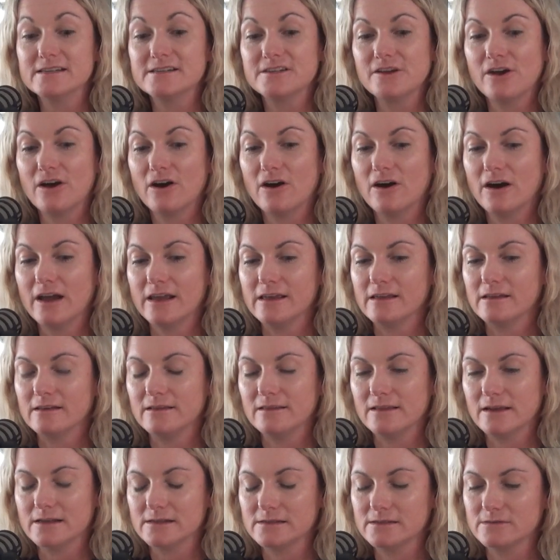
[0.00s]
tired,
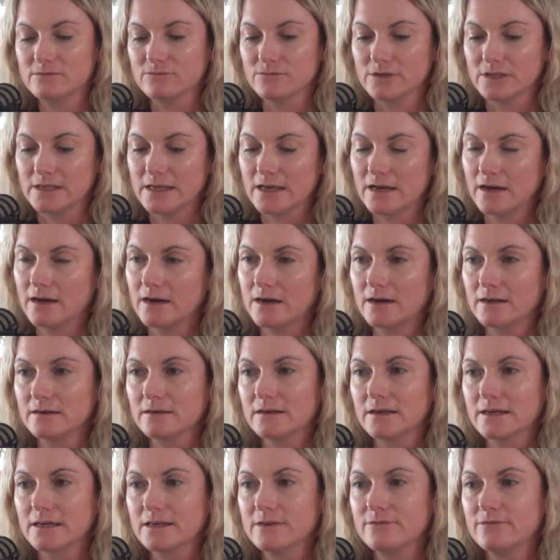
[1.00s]
that's really hard.
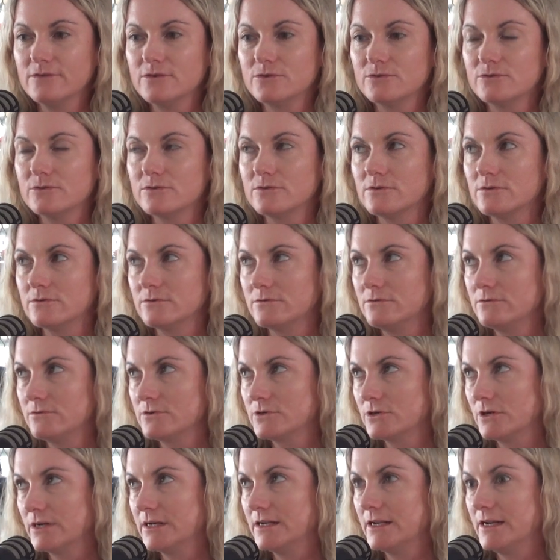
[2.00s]
Like if you're
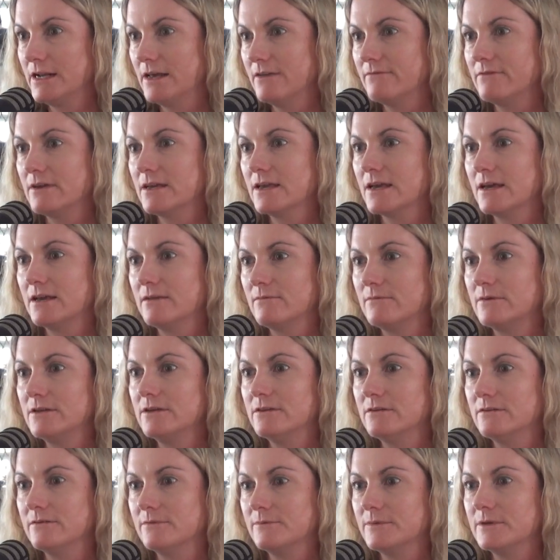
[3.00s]
trying to navigate when
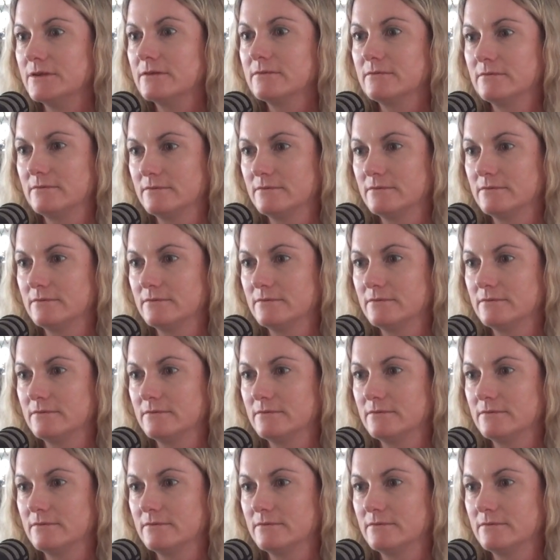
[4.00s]
you're a bit